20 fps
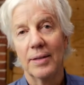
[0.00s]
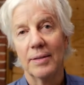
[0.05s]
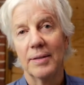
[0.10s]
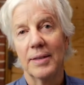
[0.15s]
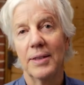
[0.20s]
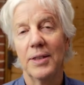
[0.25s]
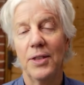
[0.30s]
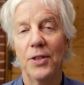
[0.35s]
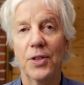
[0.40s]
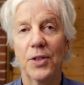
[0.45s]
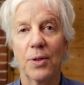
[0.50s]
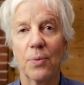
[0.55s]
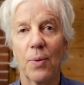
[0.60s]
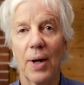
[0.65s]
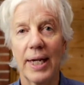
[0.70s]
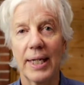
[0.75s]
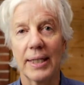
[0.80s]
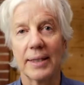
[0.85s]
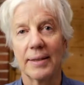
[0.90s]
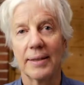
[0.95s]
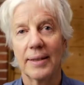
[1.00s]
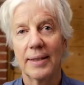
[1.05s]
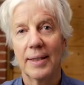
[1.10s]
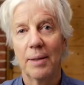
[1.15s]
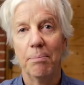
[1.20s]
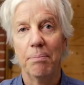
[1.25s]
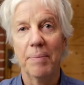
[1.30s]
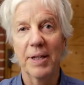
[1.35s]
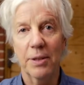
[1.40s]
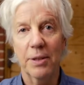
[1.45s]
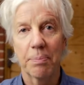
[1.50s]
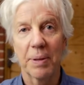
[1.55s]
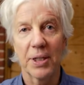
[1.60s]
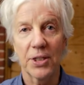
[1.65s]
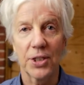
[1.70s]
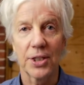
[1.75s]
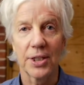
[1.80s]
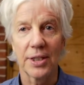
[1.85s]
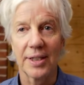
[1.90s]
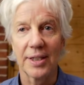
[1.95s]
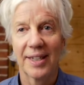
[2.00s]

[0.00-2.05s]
you can write Mythbuster.